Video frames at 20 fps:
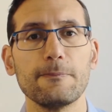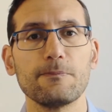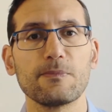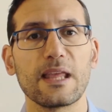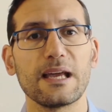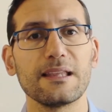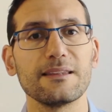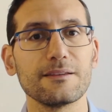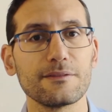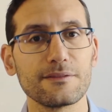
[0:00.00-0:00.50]

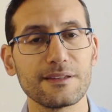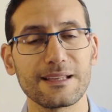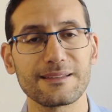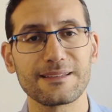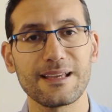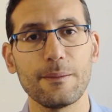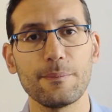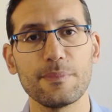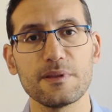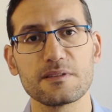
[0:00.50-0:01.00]
And if that
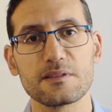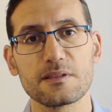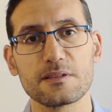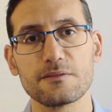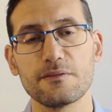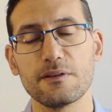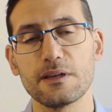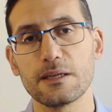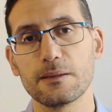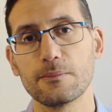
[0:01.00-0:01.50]
happens, it's
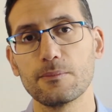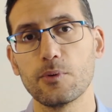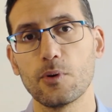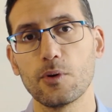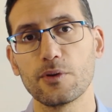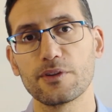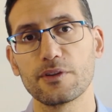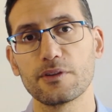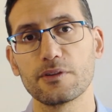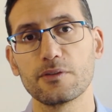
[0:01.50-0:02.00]
very
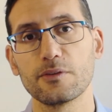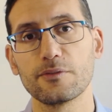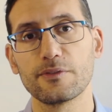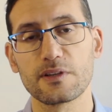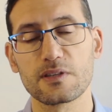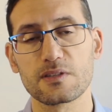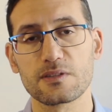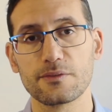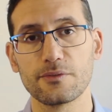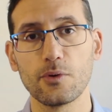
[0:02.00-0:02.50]
important to,
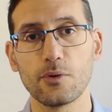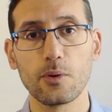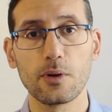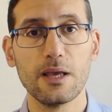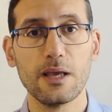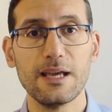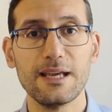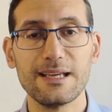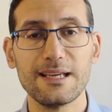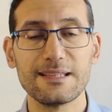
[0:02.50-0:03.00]
first of all,
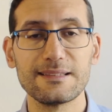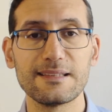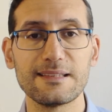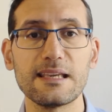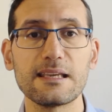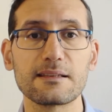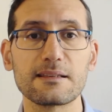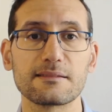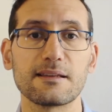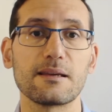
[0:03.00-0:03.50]

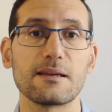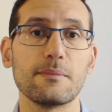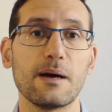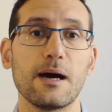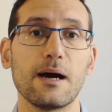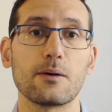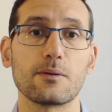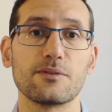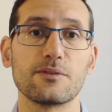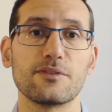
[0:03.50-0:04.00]
take time
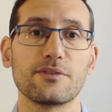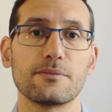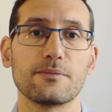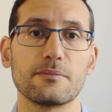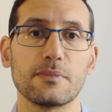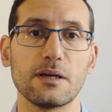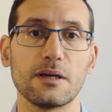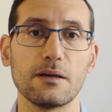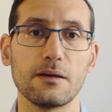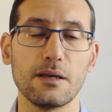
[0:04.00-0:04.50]
out.
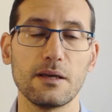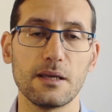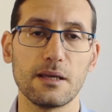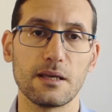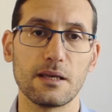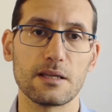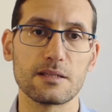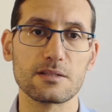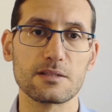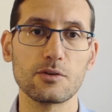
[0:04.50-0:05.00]

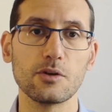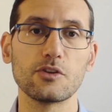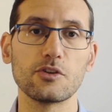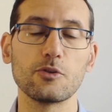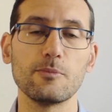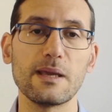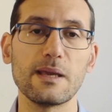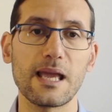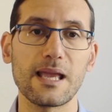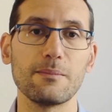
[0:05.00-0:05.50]
It's good to
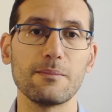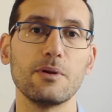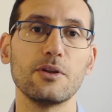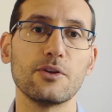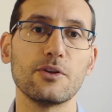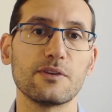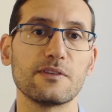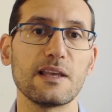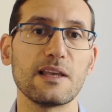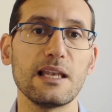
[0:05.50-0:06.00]
be able
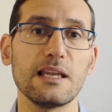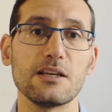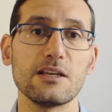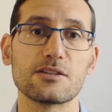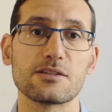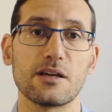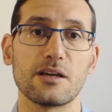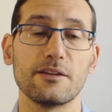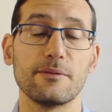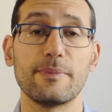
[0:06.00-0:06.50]
to tell
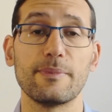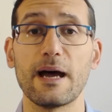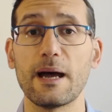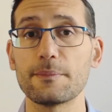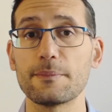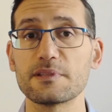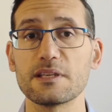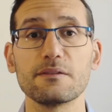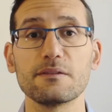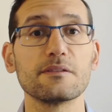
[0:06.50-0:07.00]
each other,
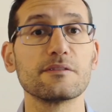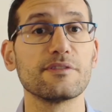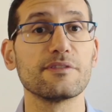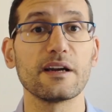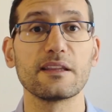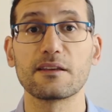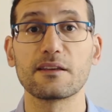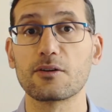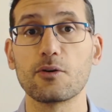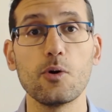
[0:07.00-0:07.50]
perhaps even
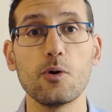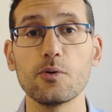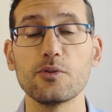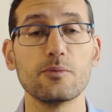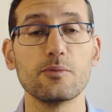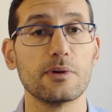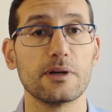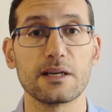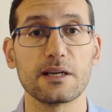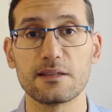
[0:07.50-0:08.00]
find a code
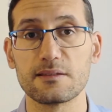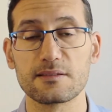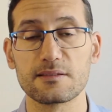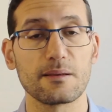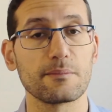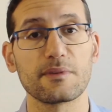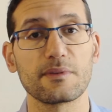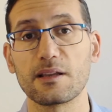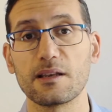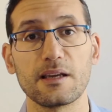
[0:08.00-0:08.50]
word,
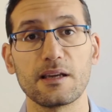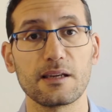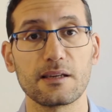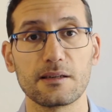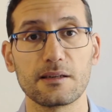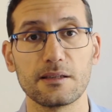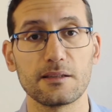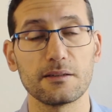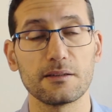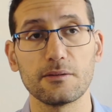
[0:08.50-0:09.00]
something like,
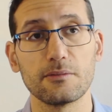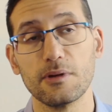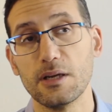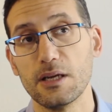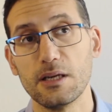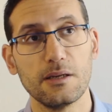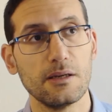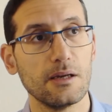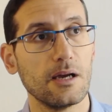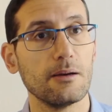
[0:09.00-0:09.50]
I don't know,
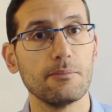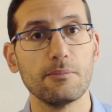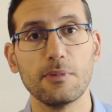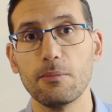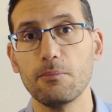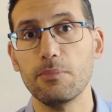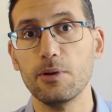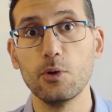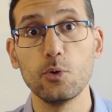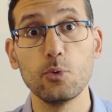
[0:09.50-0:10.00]

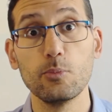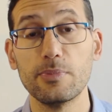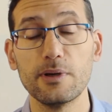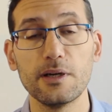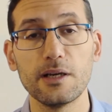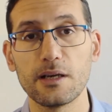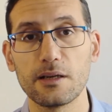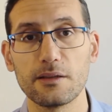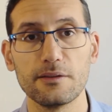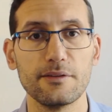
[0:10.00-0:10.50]
blue
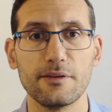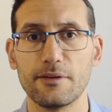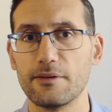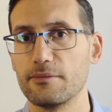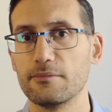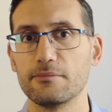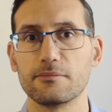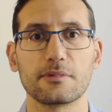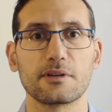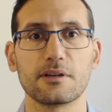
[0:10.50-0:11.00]
bird,
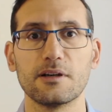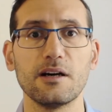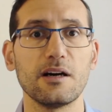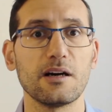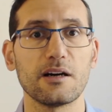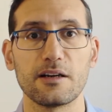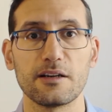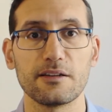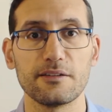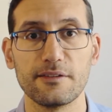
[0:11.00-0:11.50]

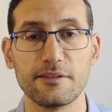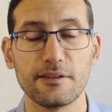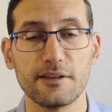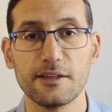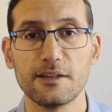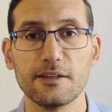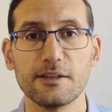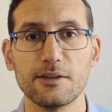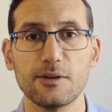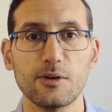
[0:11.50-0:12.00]
card,
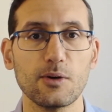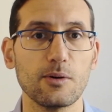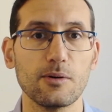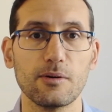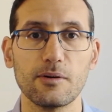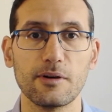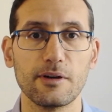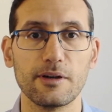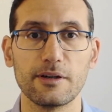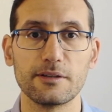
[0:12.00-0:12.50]

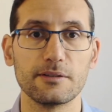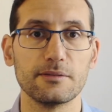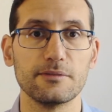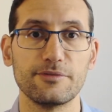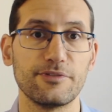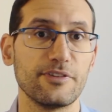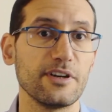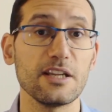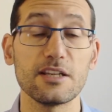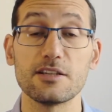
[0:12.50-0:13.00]
or
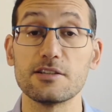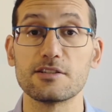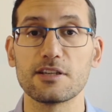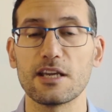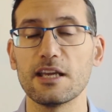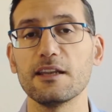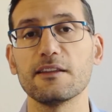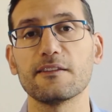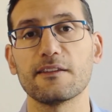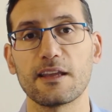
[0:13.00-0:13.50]
fridge,
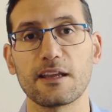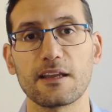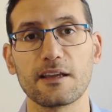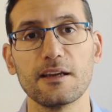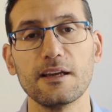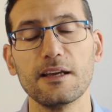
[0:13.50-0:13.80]
anything.